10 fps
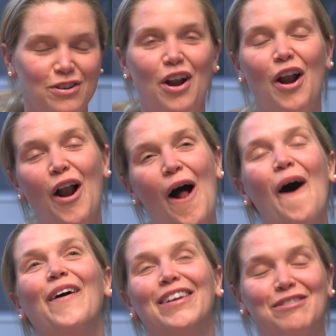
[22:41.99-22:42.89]
No,
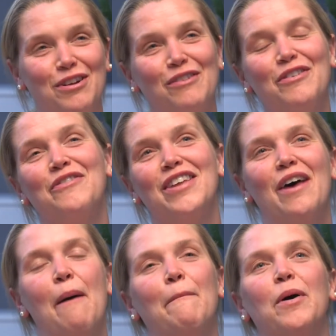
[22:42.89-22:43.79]
you still have to feed
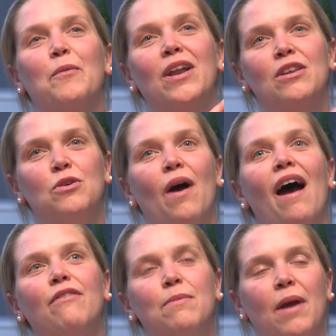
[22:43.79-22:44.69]
them. But when you
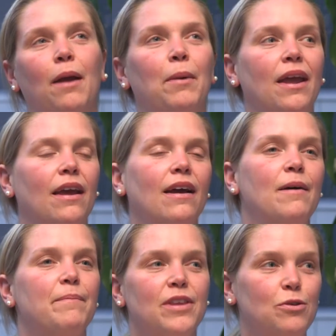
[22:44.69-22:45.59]
have the baby,
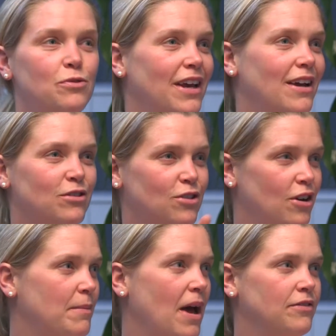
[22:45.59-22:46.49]
you take a
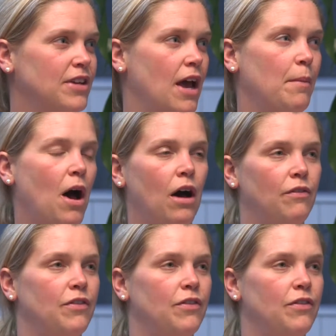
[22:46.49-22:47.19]
certain amount of time off.